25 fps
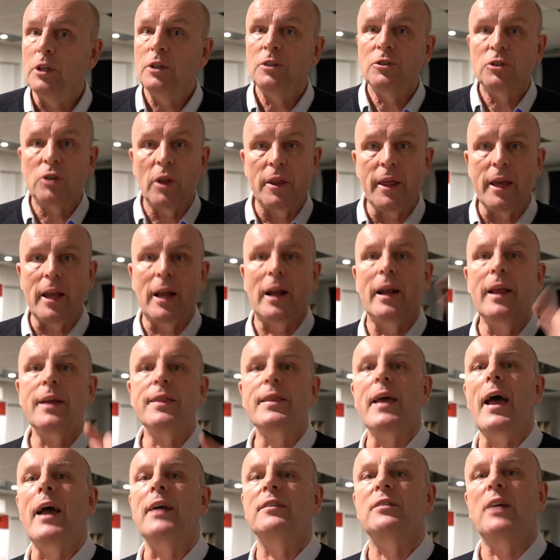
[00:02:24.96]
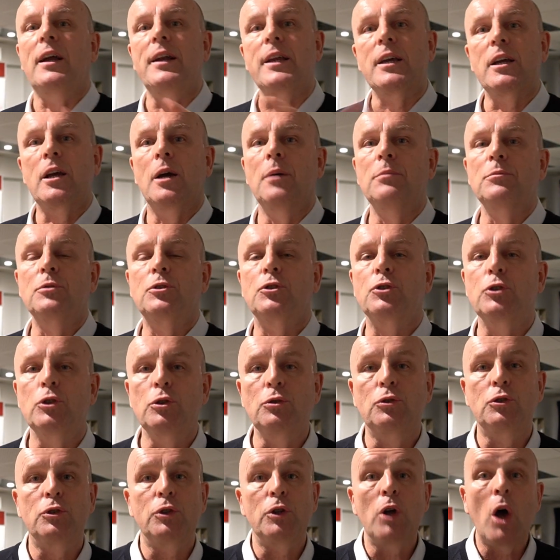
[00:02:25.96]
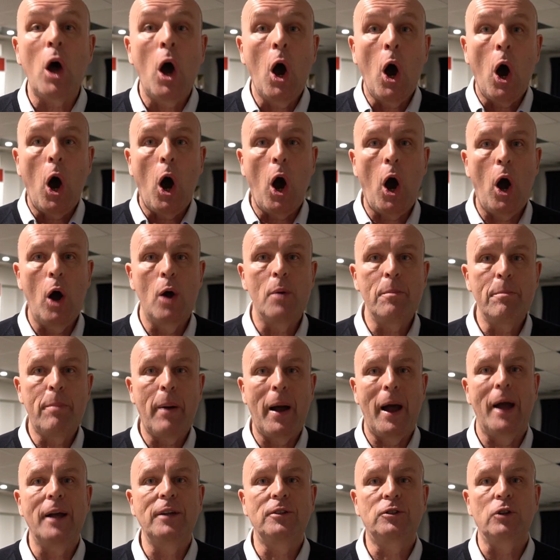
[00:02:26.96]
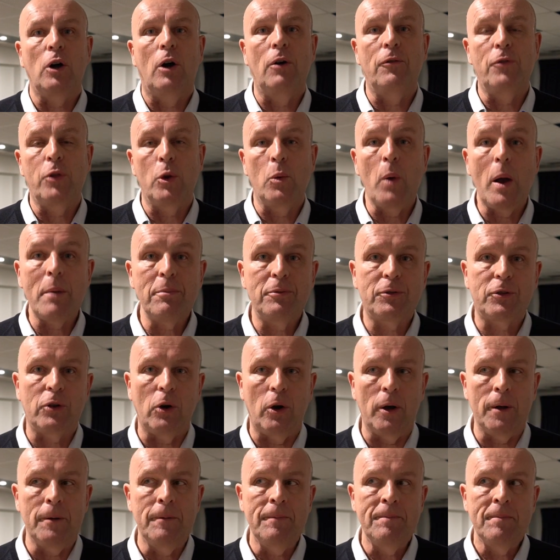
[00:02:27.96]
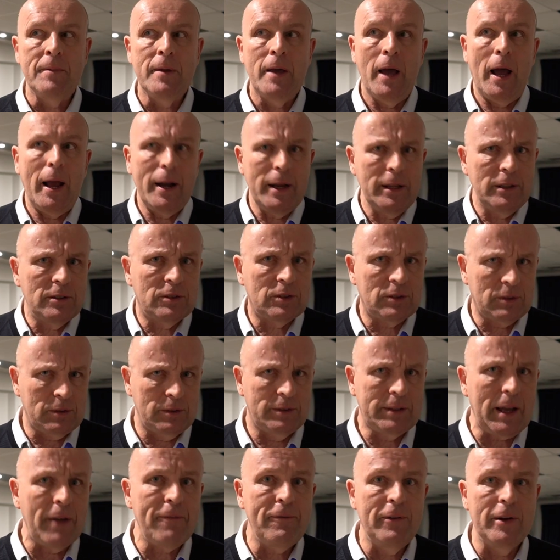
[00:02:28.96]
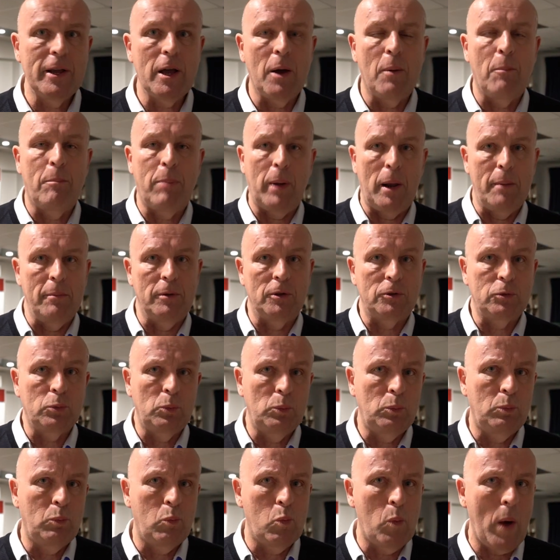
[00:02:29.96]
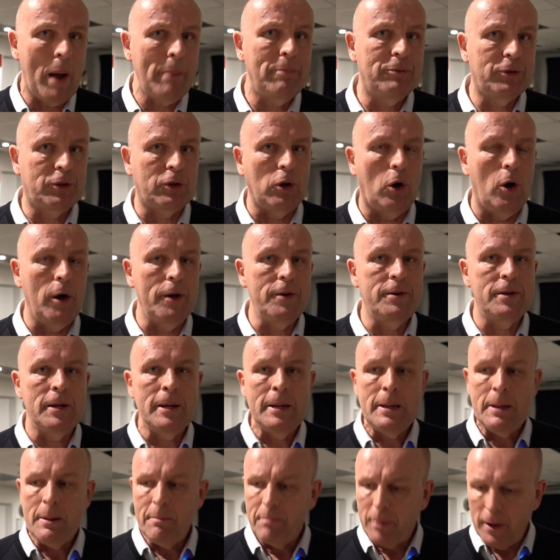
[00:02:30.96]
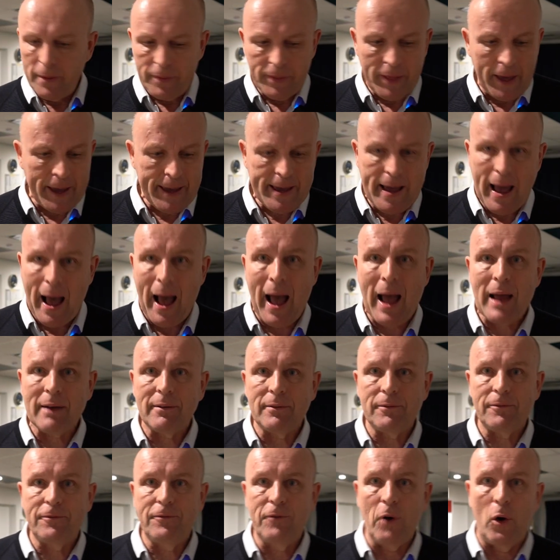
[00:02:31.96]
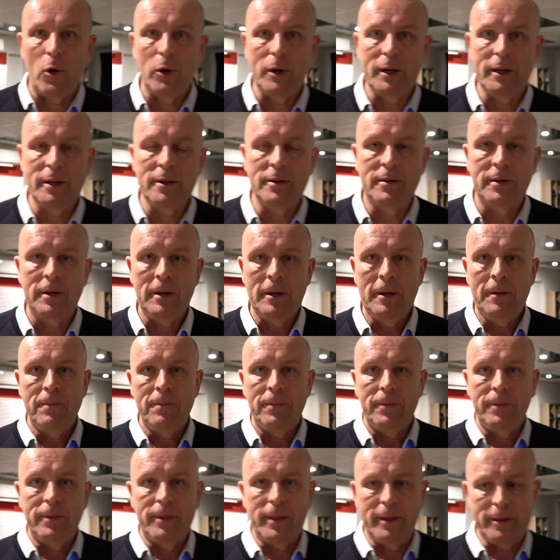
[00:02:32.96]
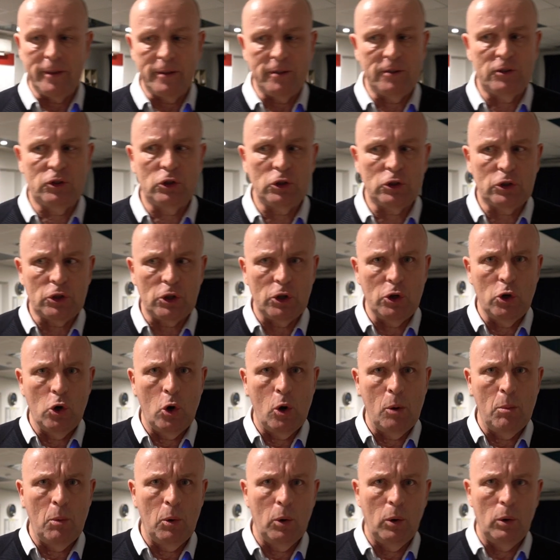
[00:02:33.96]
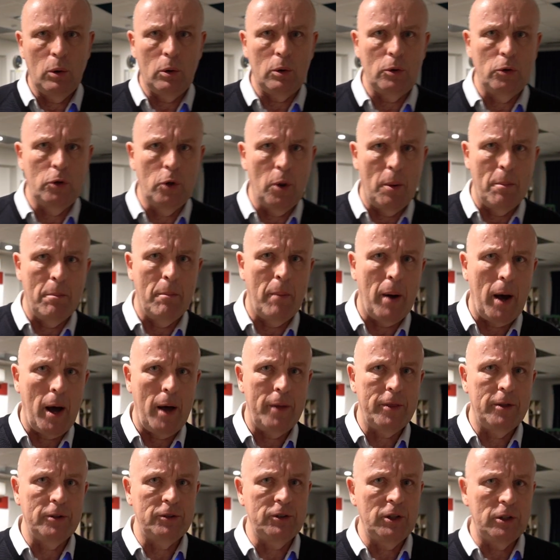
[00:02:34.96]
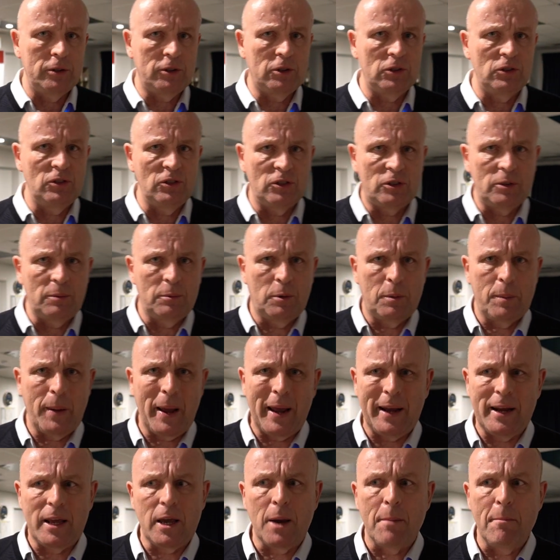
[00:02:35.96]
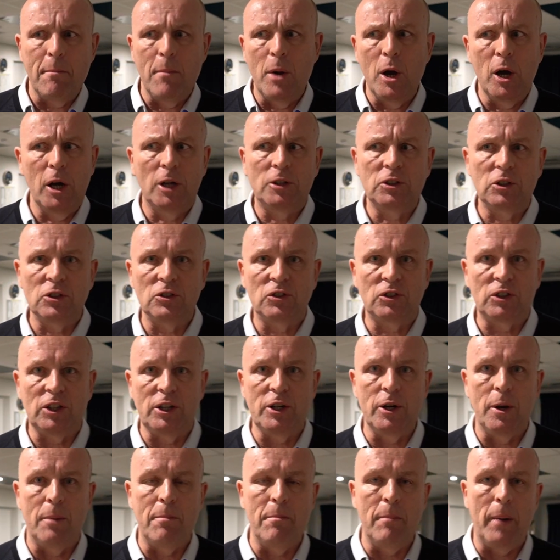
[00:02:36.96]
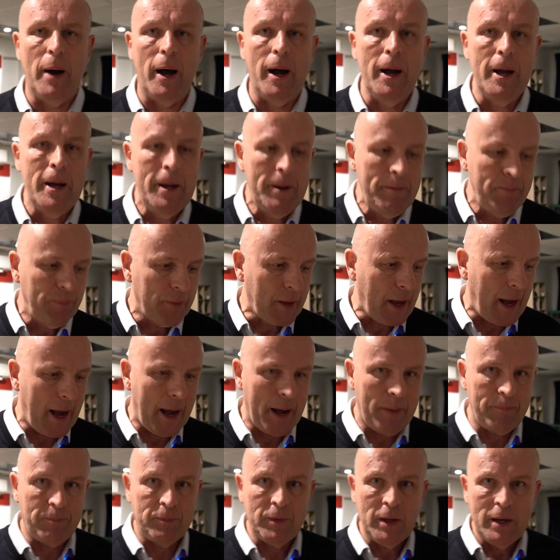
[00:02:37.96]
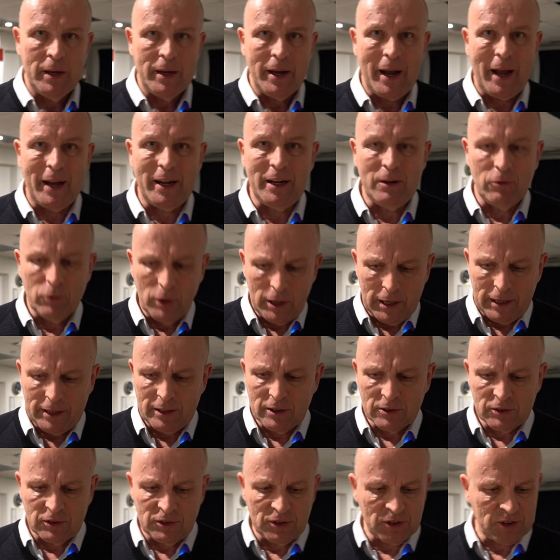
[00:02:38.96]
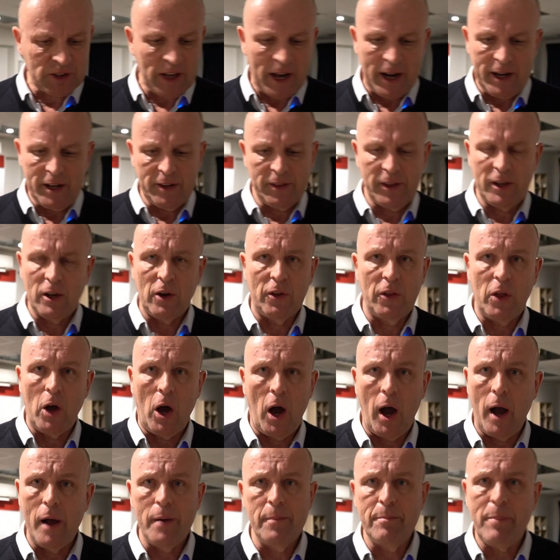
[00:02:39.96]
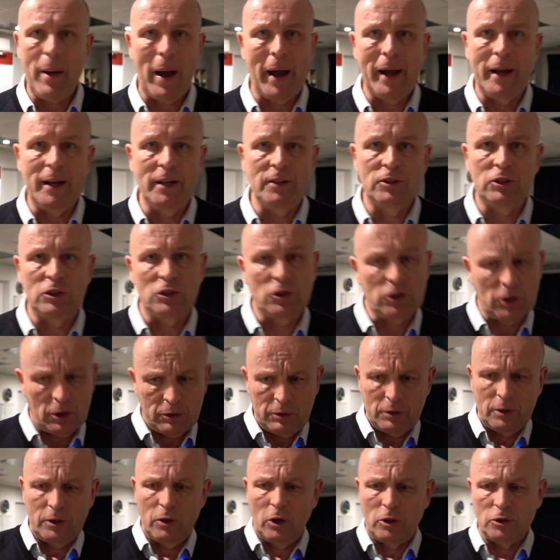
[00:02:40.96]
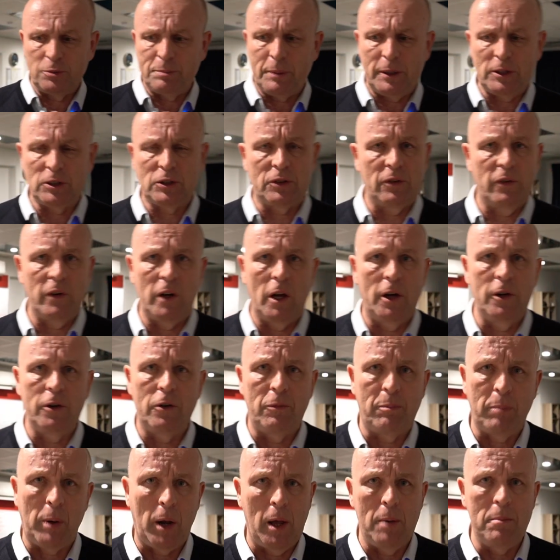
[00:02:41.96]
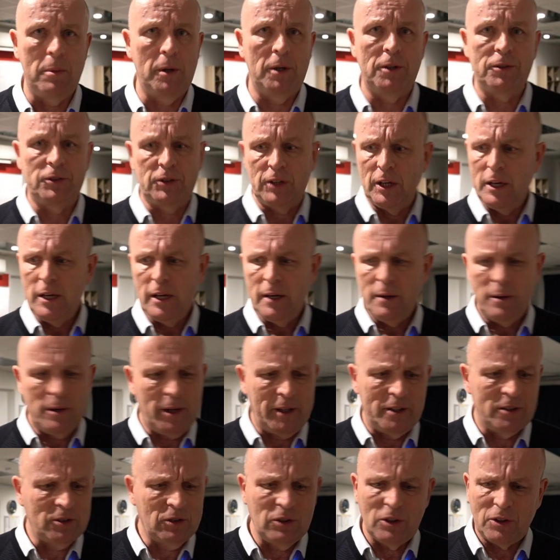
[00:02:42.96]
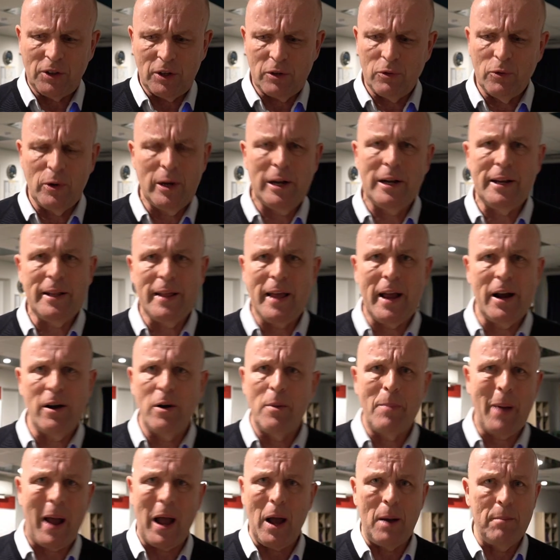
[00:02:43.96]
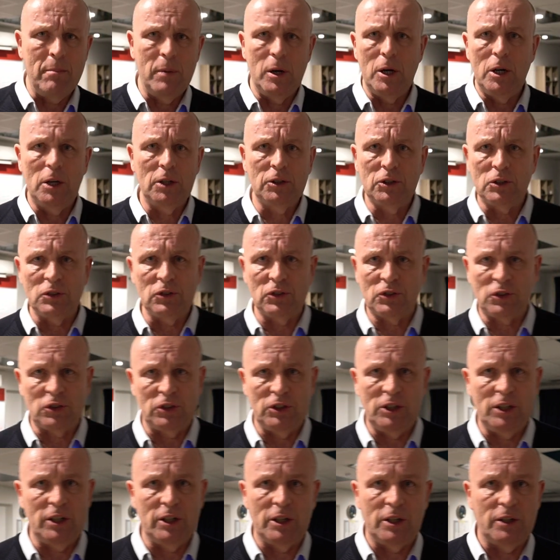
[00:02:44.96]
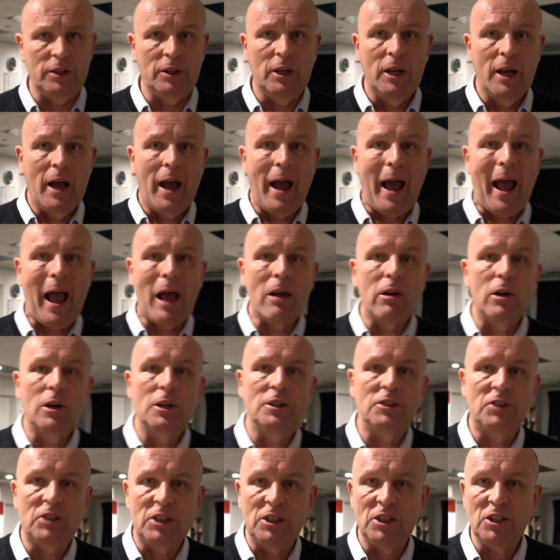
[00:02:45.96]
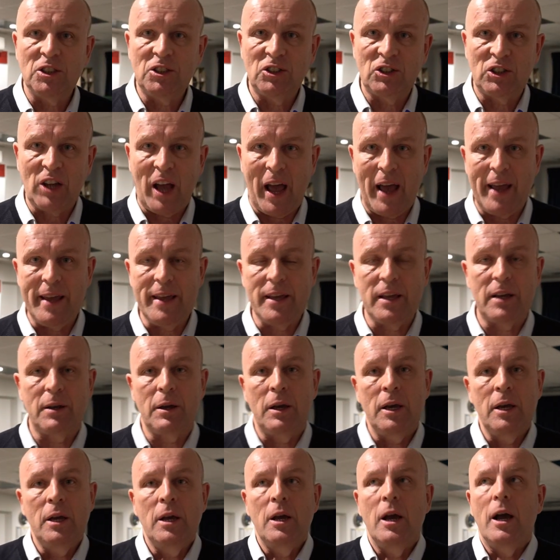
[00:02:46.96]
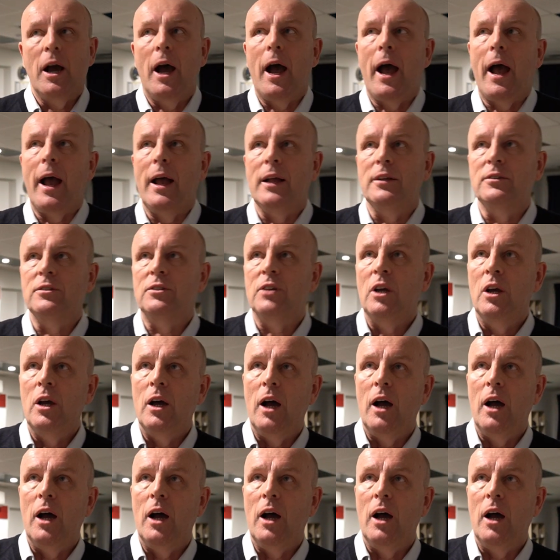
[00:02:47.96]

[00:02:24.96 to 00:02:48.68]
So they click that and it comes through to the home page of the website, and it's definitely a plumber's website, but they can't find that there's just a normal number. Doesn't seem to be any emergency number, and it really doesn't say anything on the home page. There's a nice picture of a load of plumbers, and there's nothing really there about emergency and how long it's going to take, and